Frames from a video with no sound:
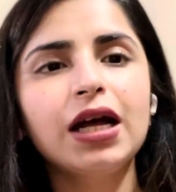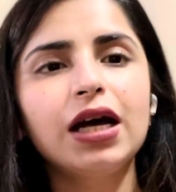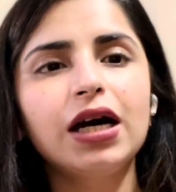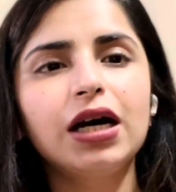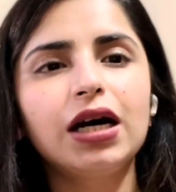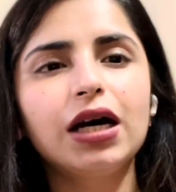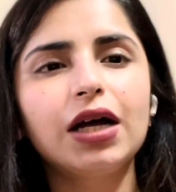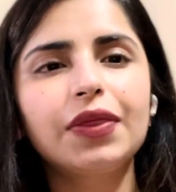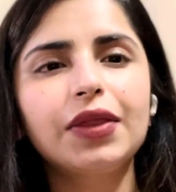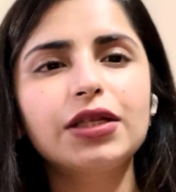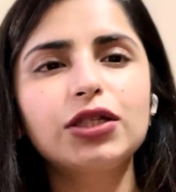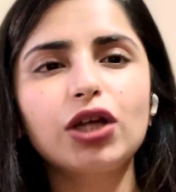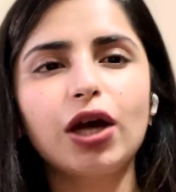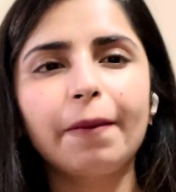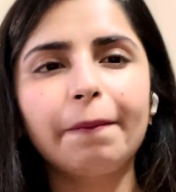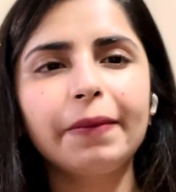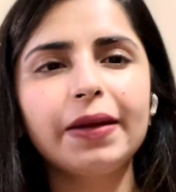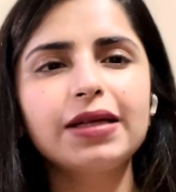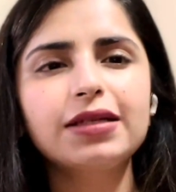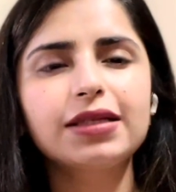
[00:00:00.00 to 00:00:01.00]
the
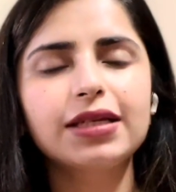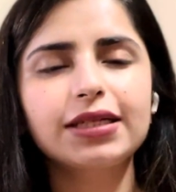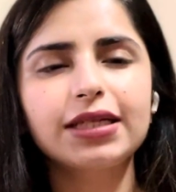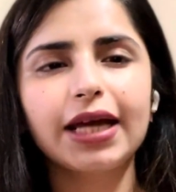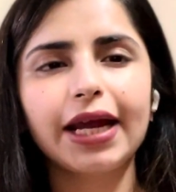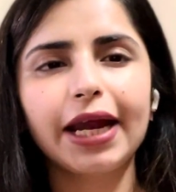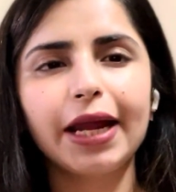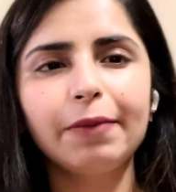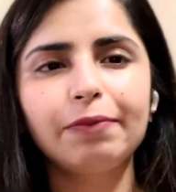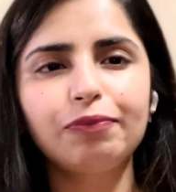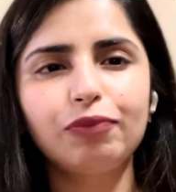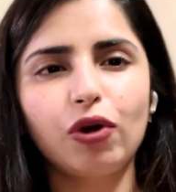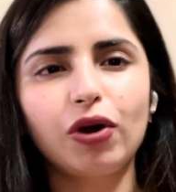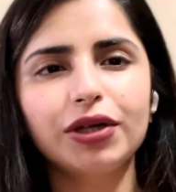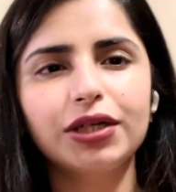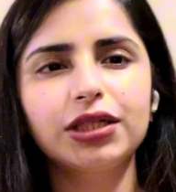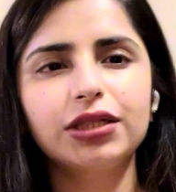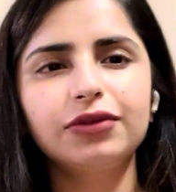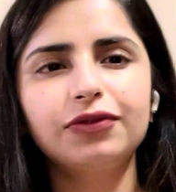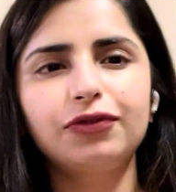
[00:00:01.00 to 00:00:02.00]
topics that are
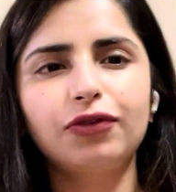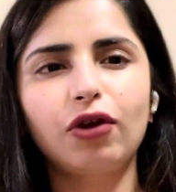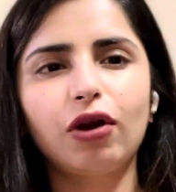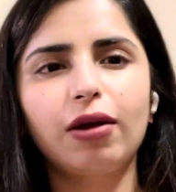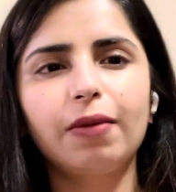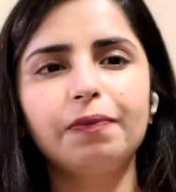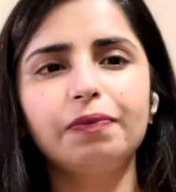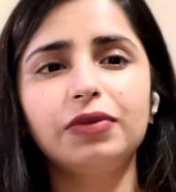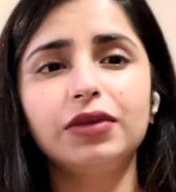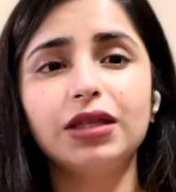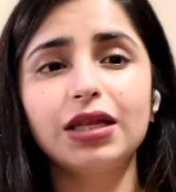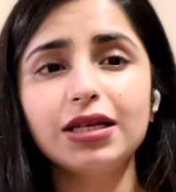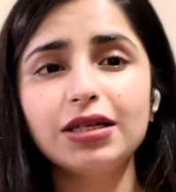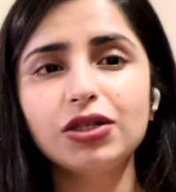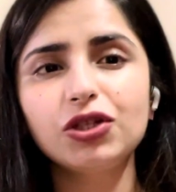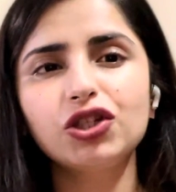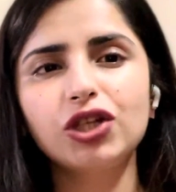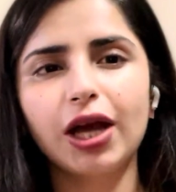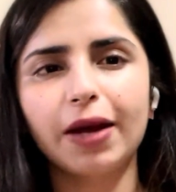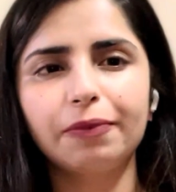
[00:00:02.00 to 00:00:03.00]
important from
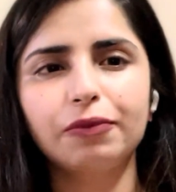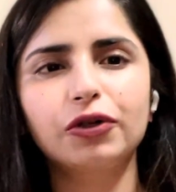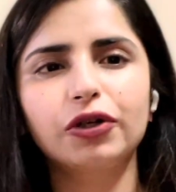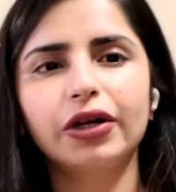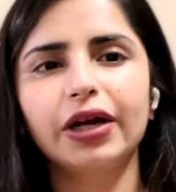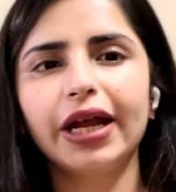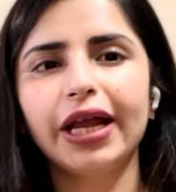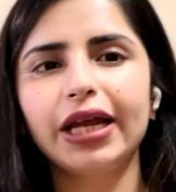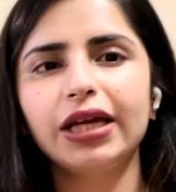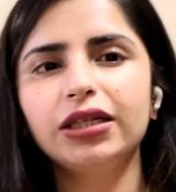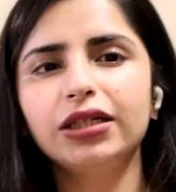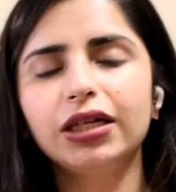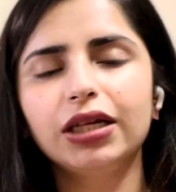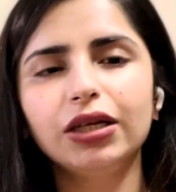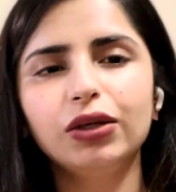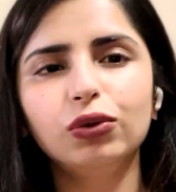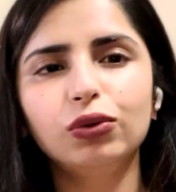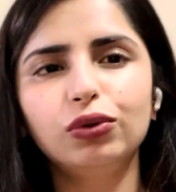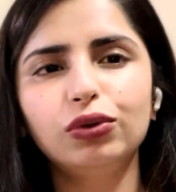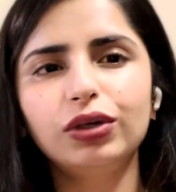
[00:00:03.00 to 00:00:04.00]
this chapter
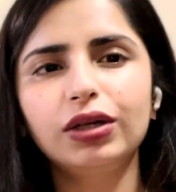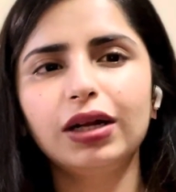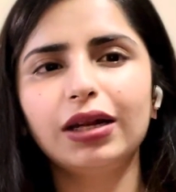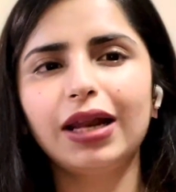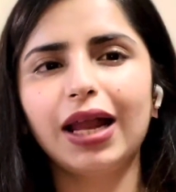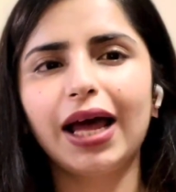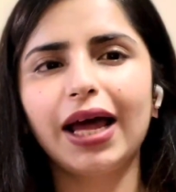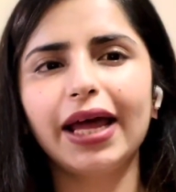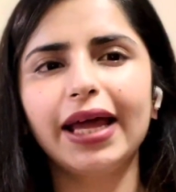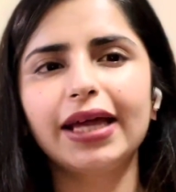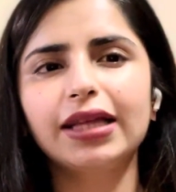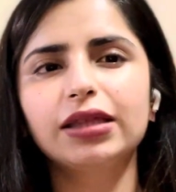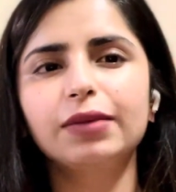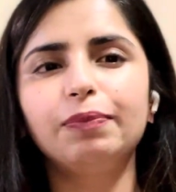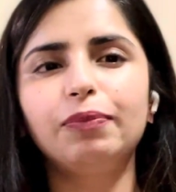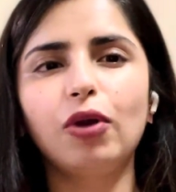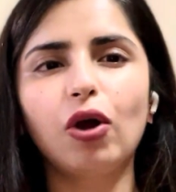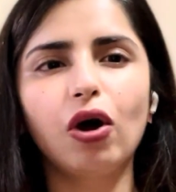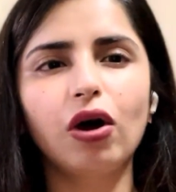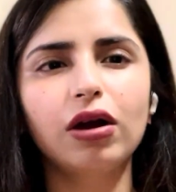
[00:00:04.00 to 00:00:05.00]
include like the
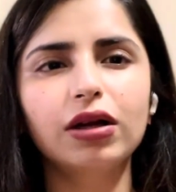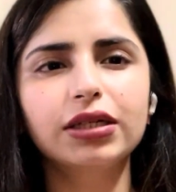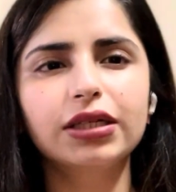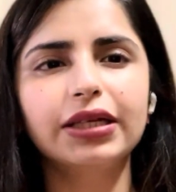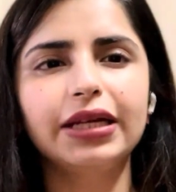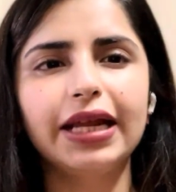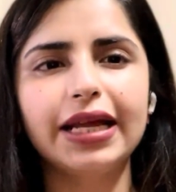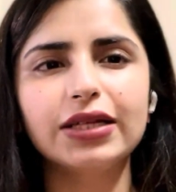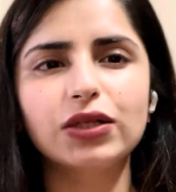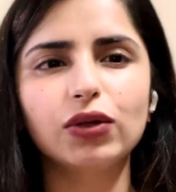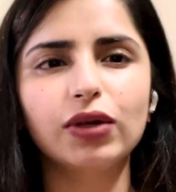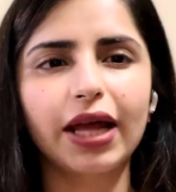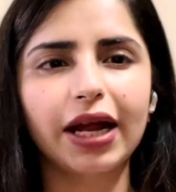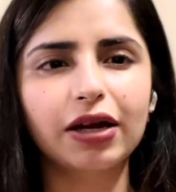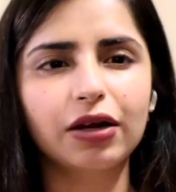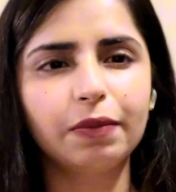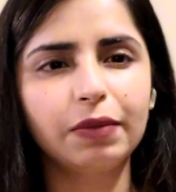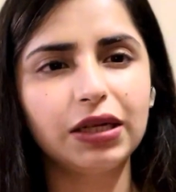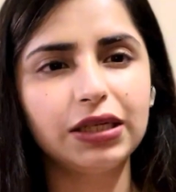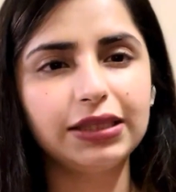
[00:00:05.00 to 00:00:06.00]
blocked
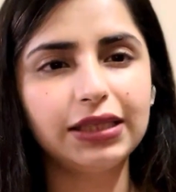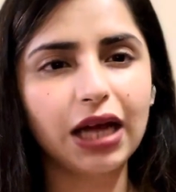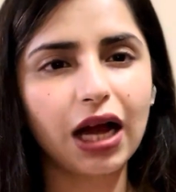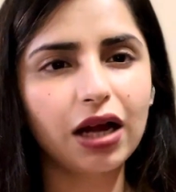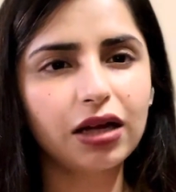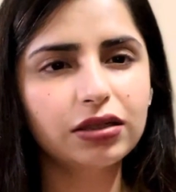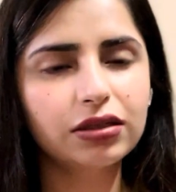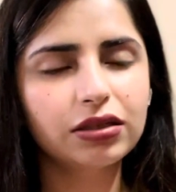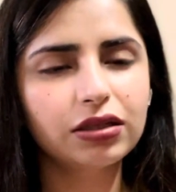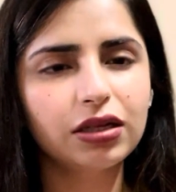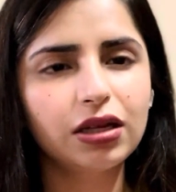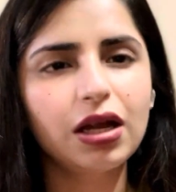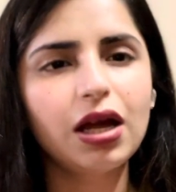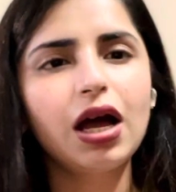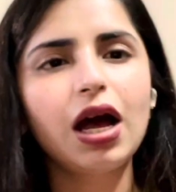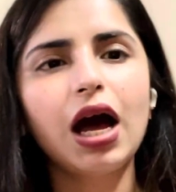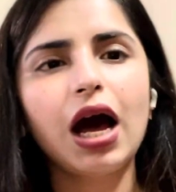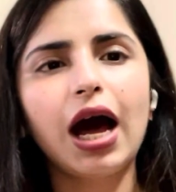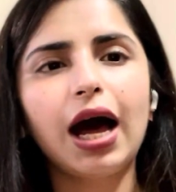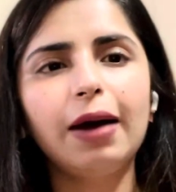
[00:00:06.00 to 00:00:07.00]
nasolacrimal duct,
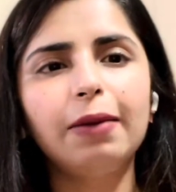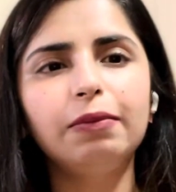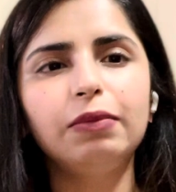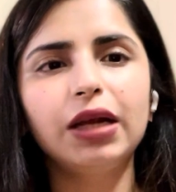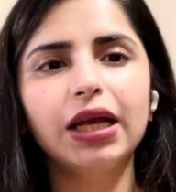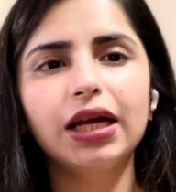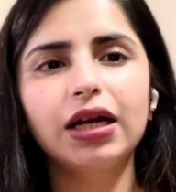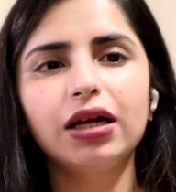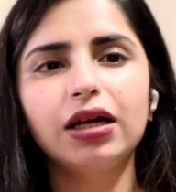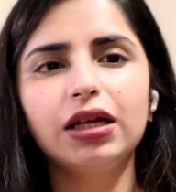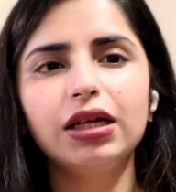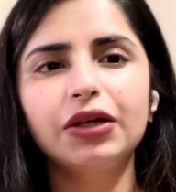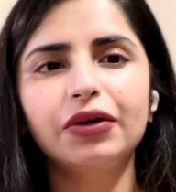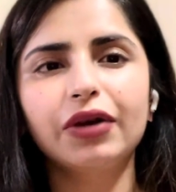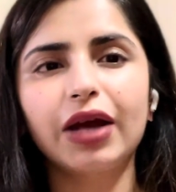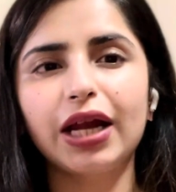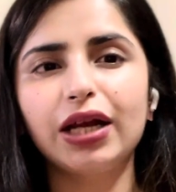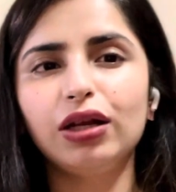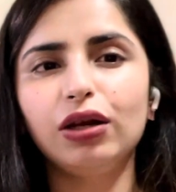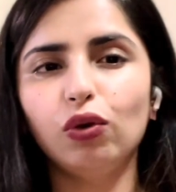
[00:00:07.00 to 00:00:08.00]
umbilical
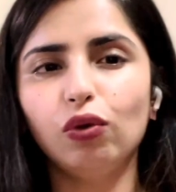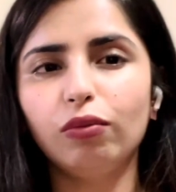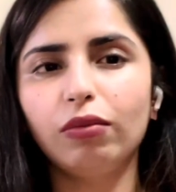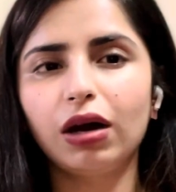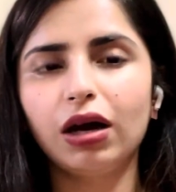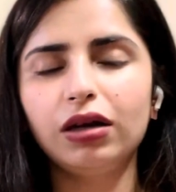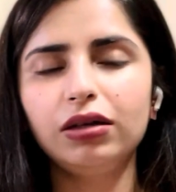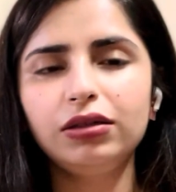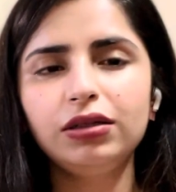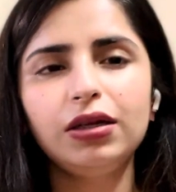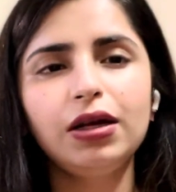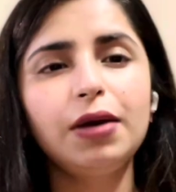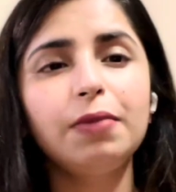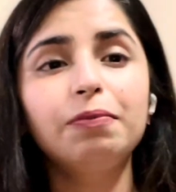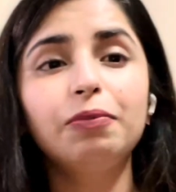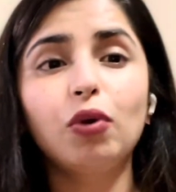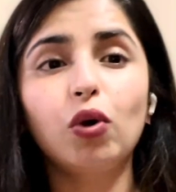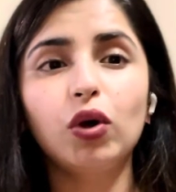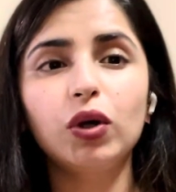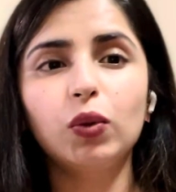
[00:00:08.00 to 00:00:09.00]
granuloma,
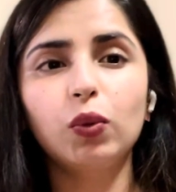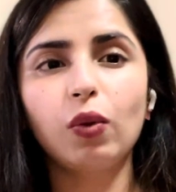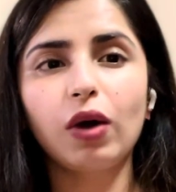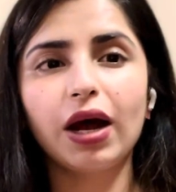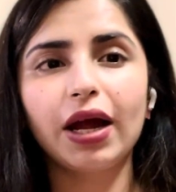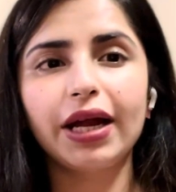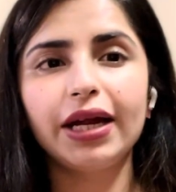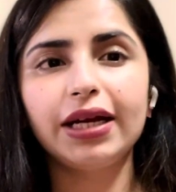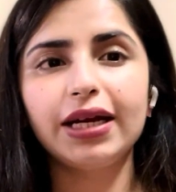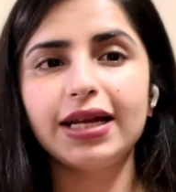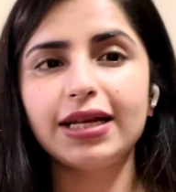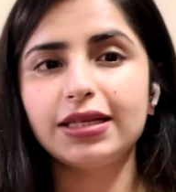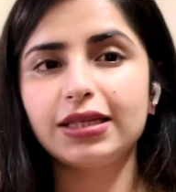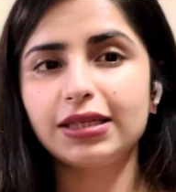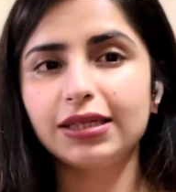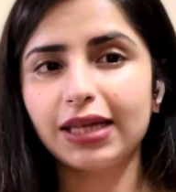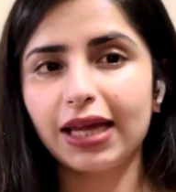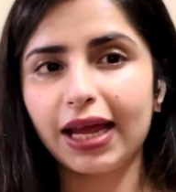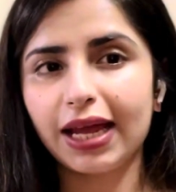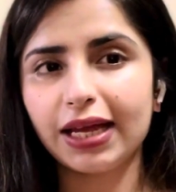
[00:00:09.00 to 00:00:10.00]
port wine
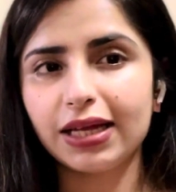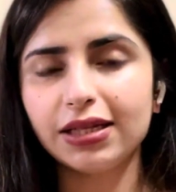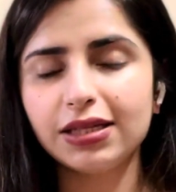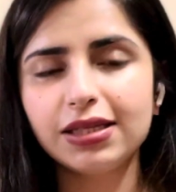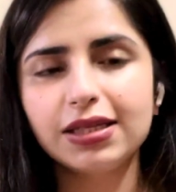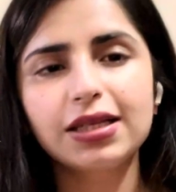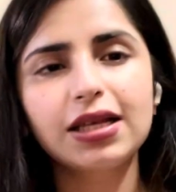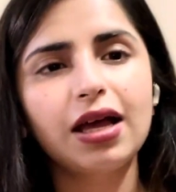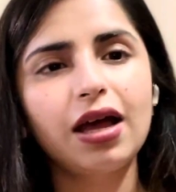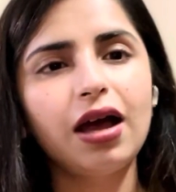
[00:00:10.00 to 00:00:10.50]
stains,